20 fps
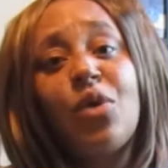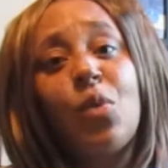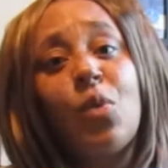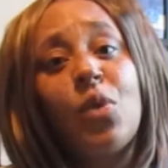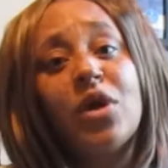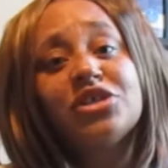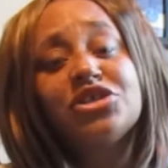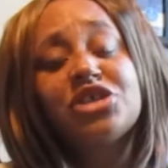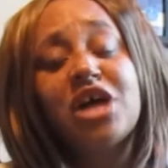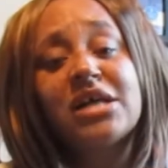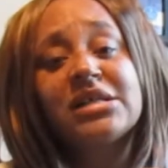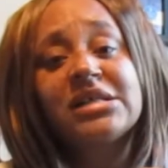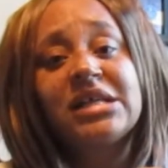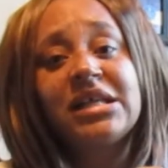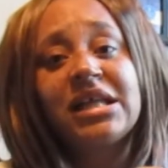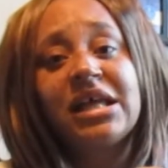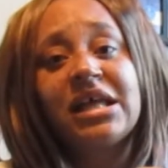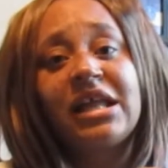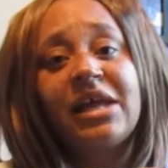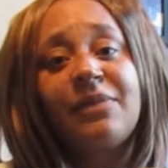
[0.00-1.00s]
once y'all see
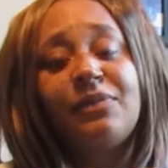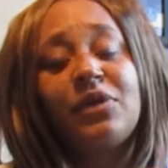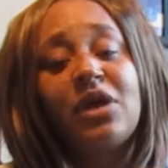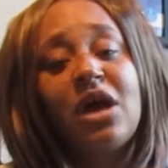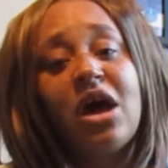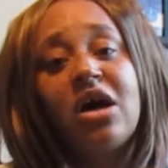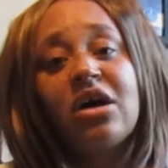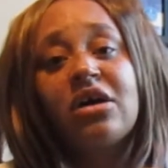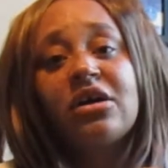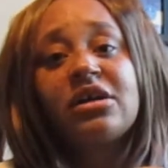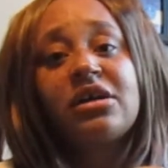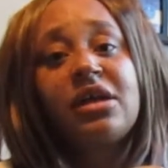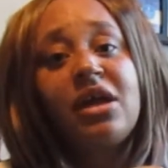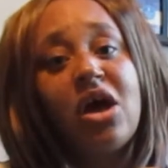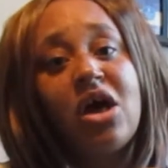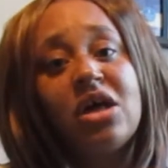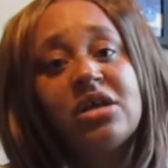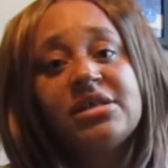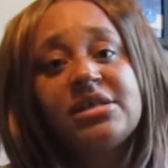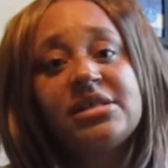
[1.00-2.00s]
the clip,
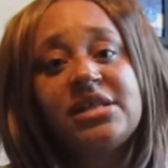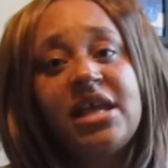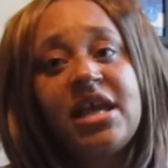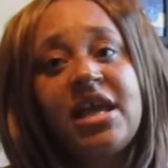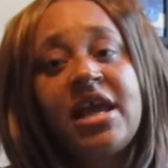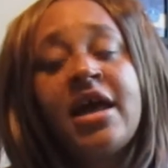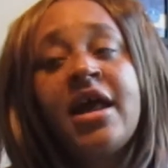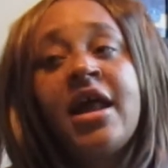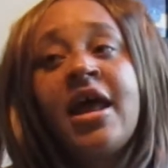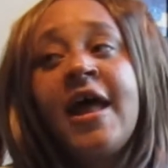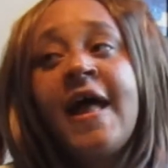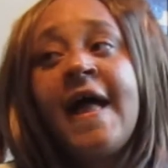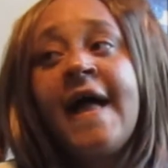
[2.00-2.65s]
y'all see it.